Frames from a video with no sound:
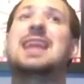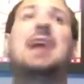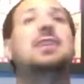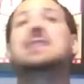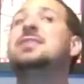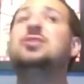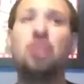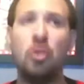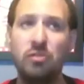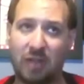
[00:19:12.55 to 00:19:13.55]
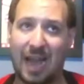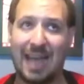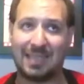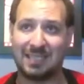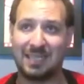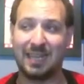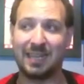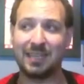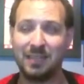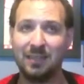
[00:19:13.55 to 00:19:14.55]
Now, it isn't too
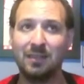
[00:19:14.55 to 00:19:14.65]
drastic